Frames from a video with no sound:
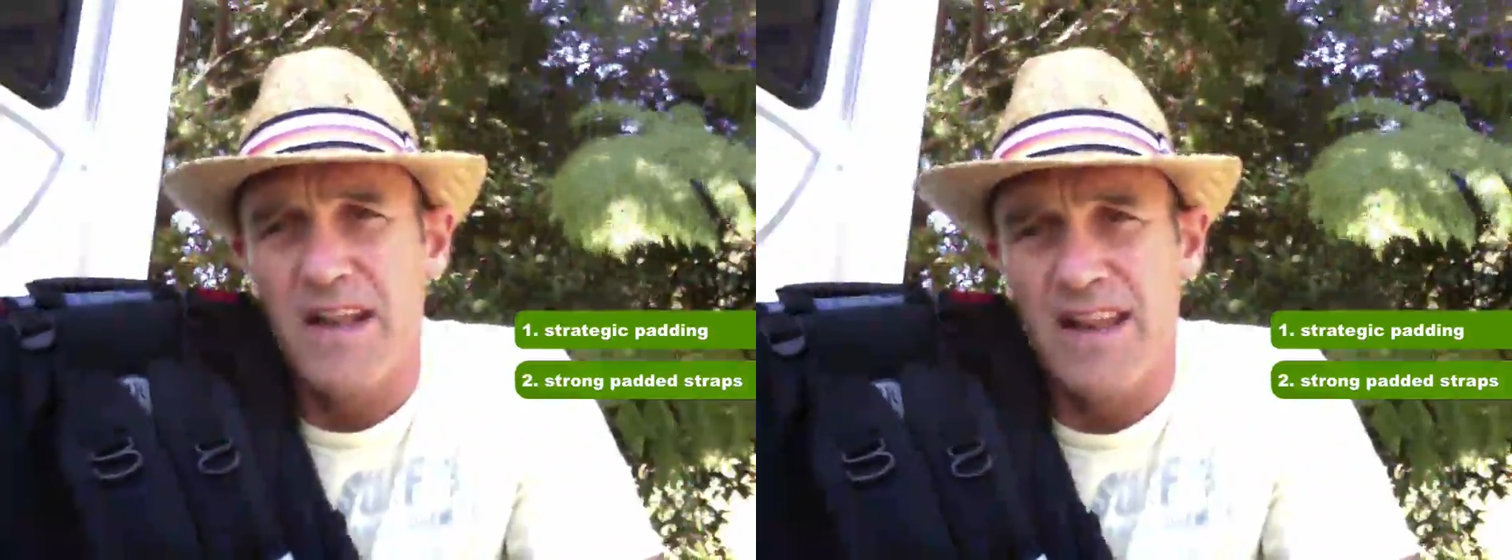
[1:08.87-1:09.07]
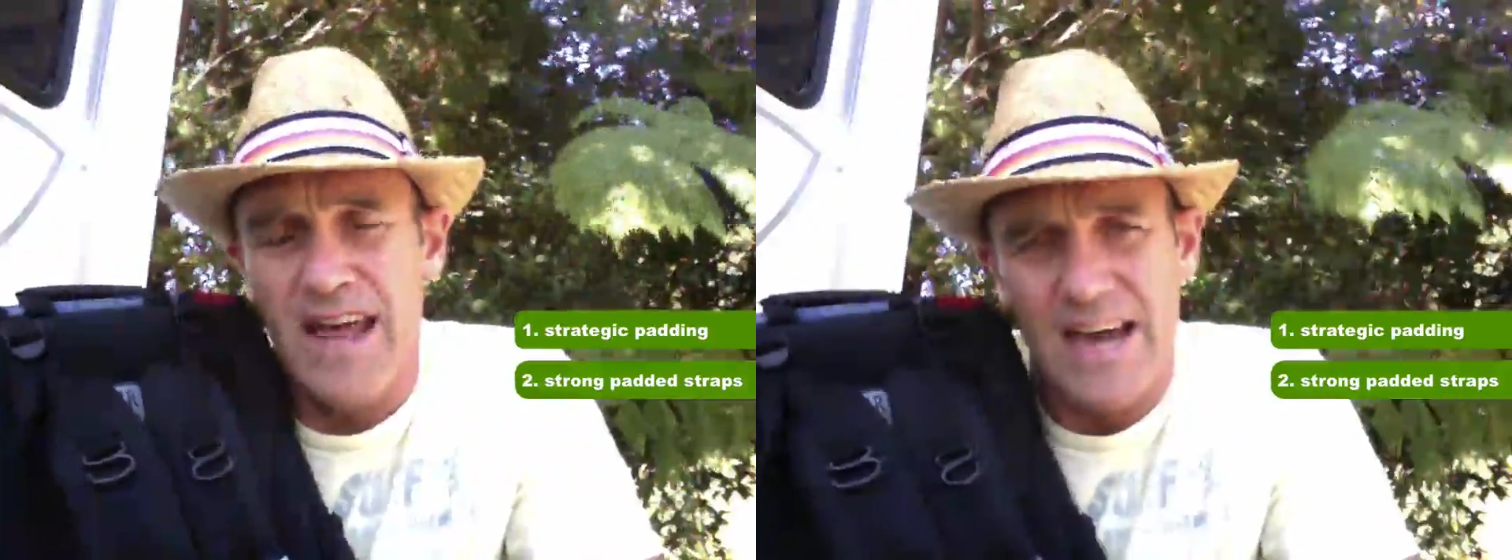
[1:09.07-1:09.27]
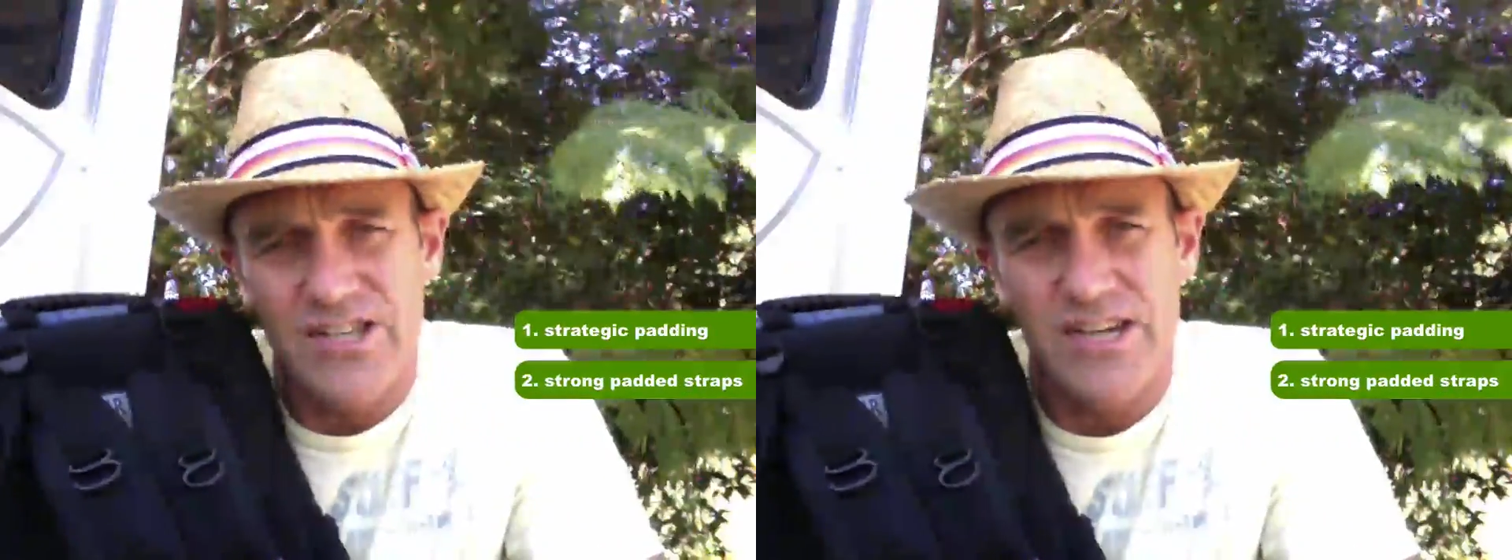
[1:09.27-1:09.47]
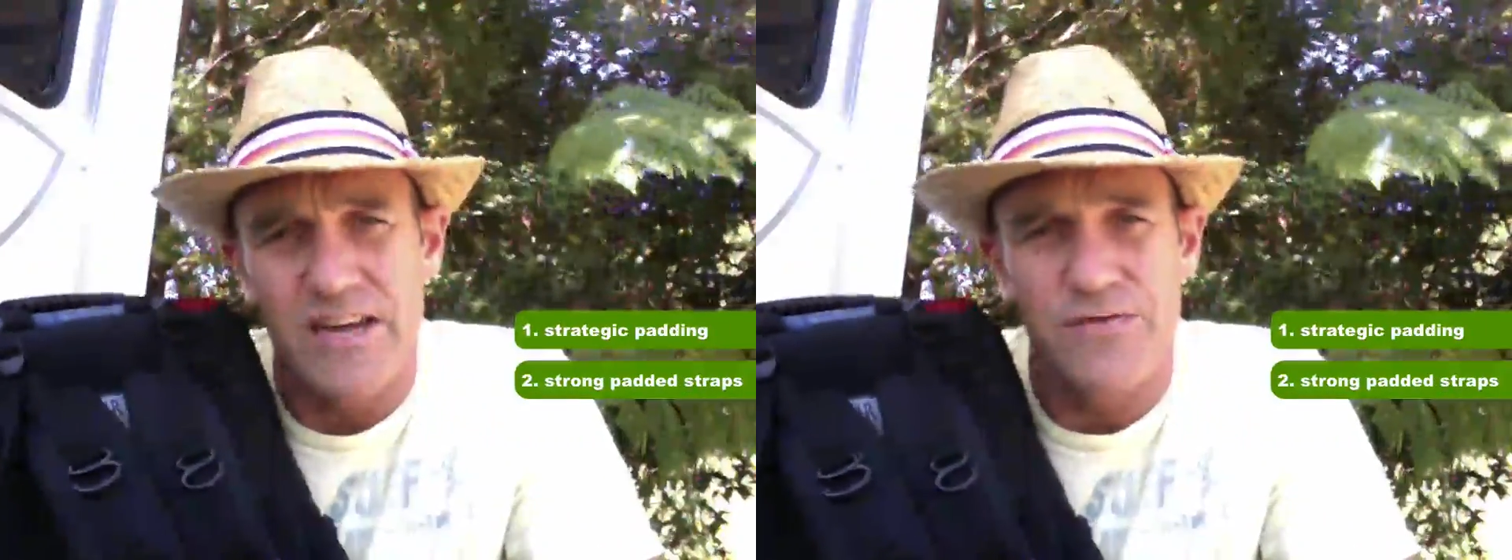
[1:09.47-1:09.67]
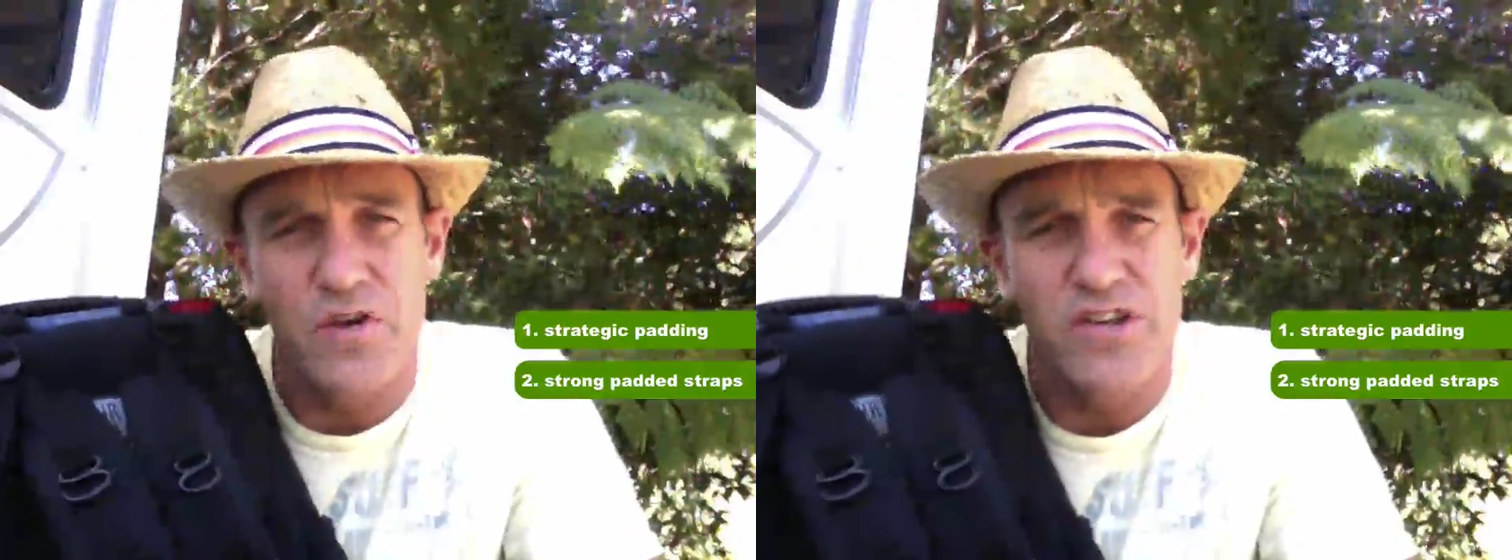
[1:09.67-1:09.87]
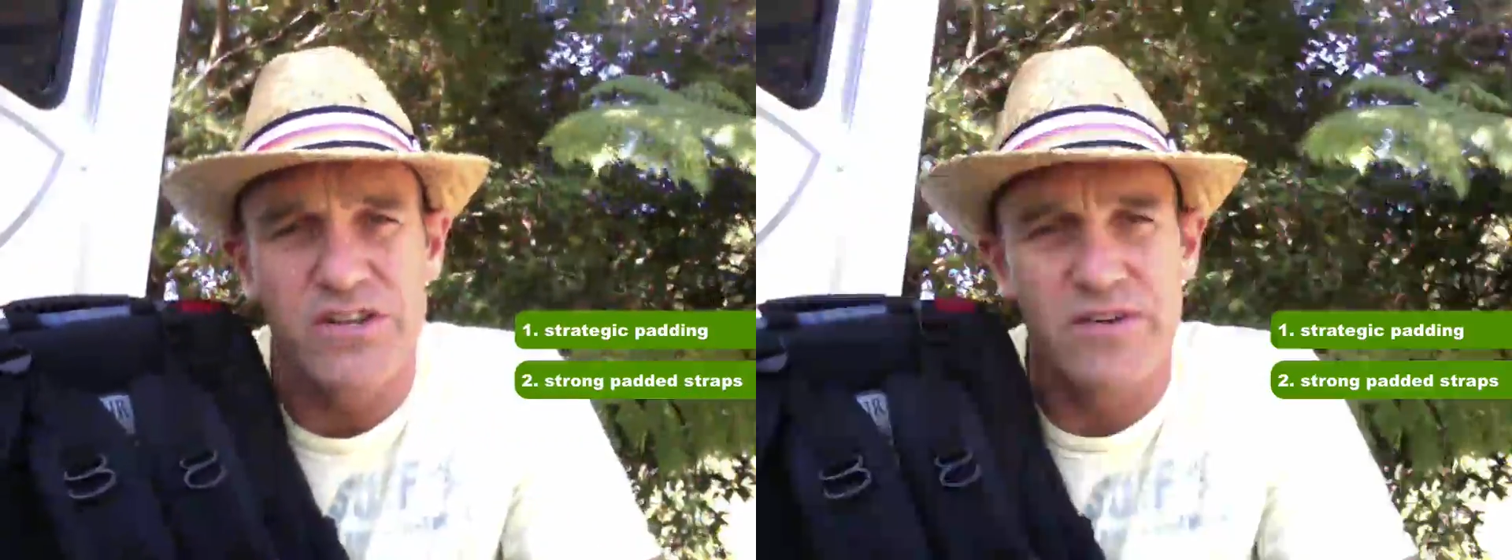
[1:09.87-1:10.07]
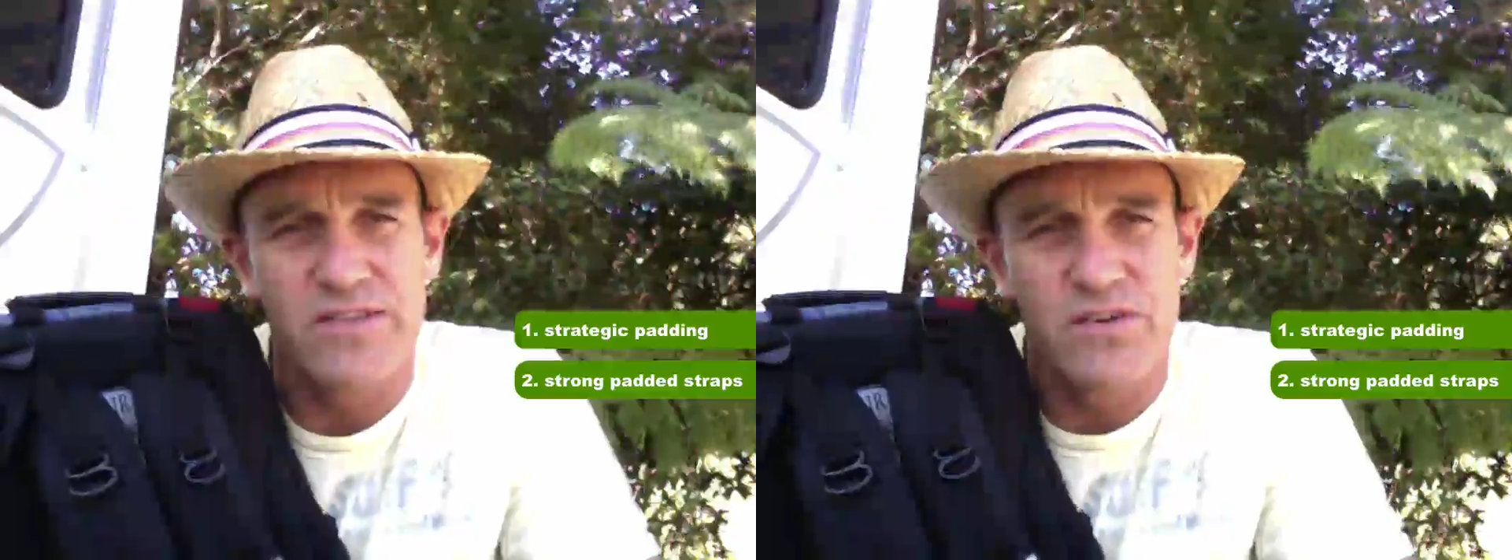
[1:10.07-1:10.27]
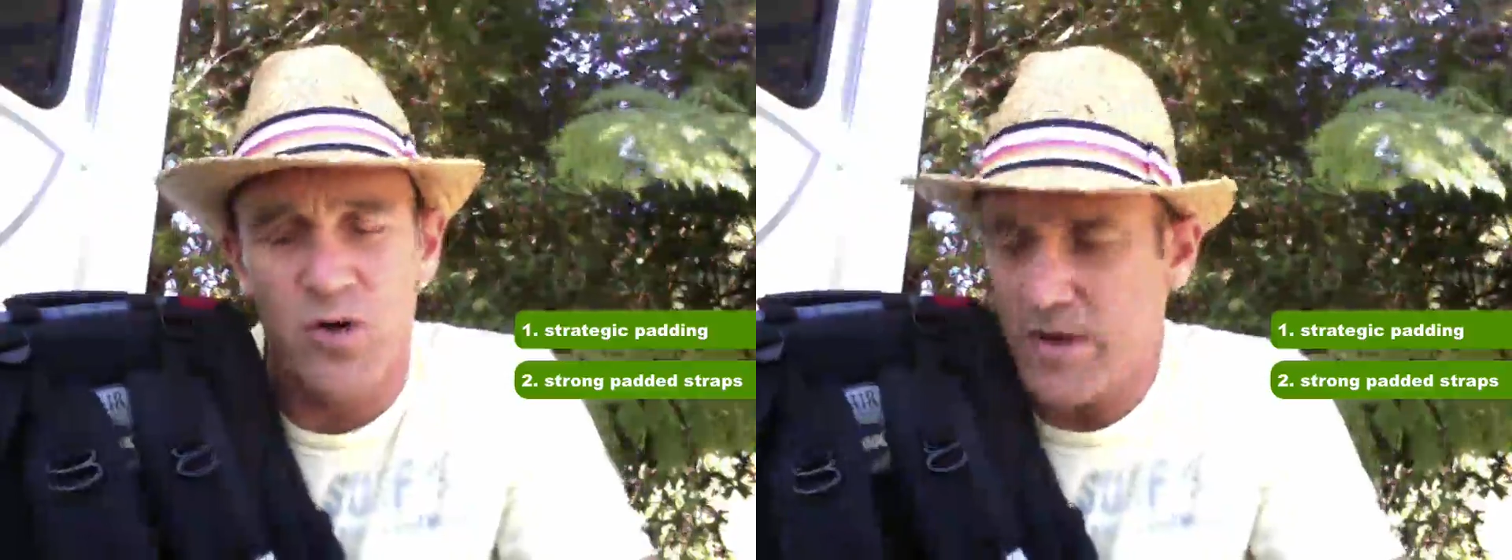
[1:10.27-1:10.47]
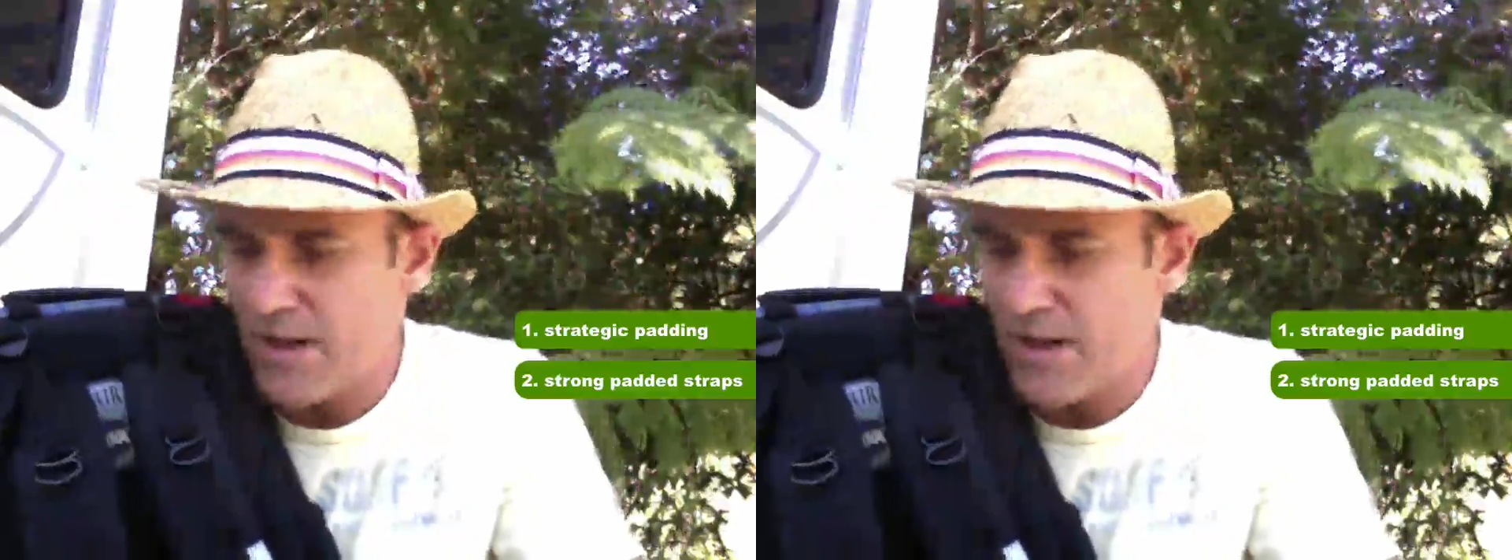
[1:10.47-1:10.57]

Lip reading: last year, his first year of school,